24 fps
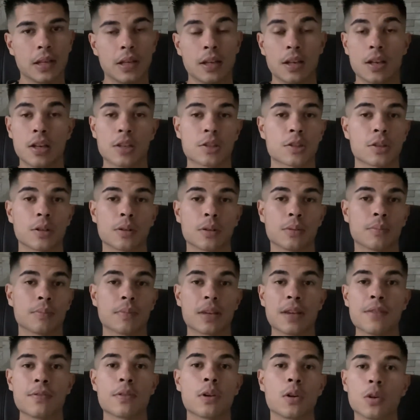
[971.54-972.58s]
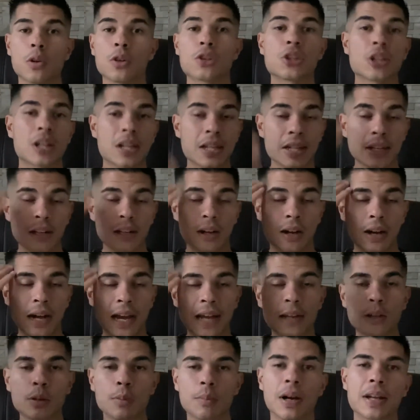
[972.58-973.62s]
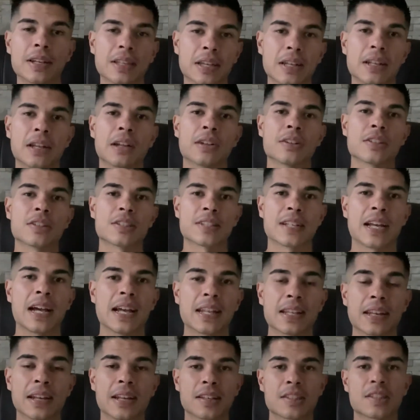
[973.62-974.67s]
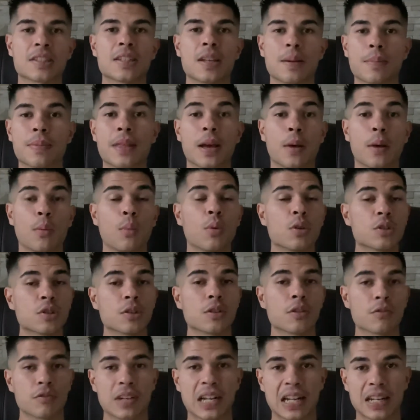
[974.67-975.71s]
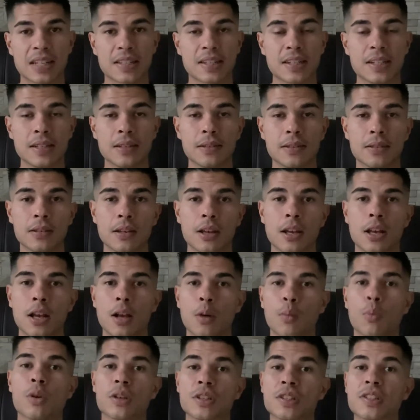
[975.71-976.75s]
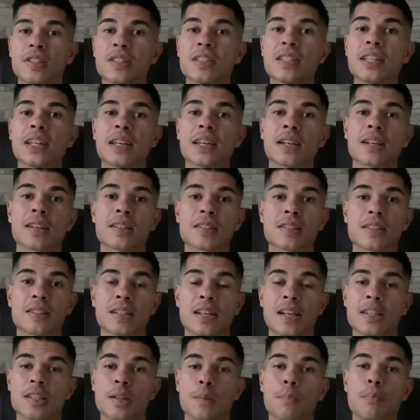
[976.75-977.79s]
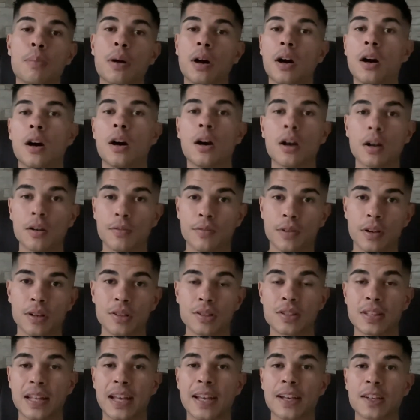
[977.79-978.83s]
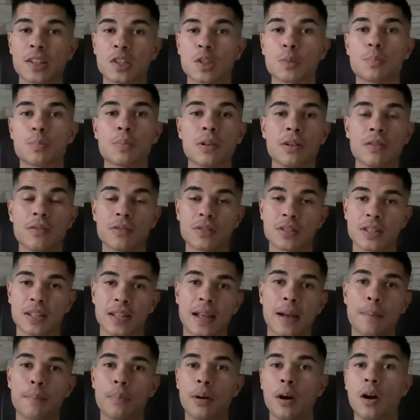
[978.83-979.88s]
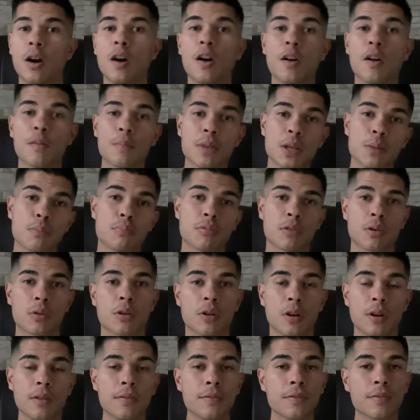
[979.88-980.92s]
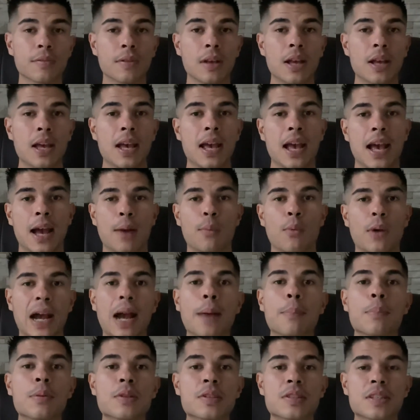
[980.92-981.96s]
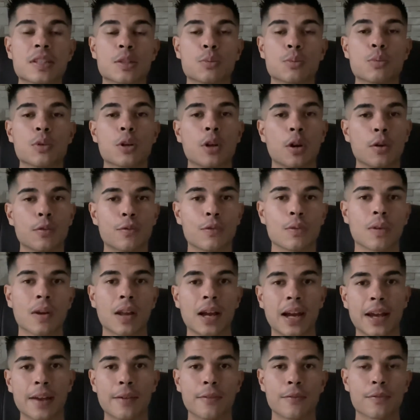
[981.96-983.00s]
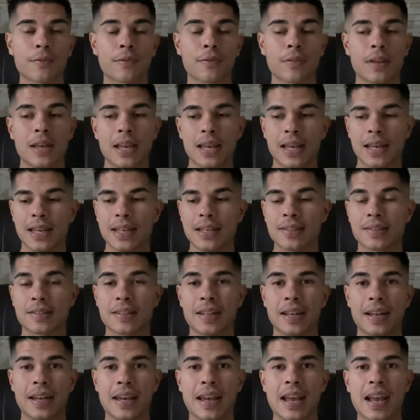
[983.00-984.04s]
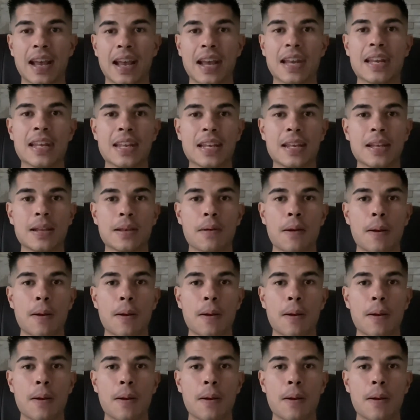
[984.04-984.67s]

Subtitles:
So even though logically our adult mind can understand and accept that wasn't the reality, what sticks is the part of us that experienced it. That part of me broke off. And what happens as we go through life is that any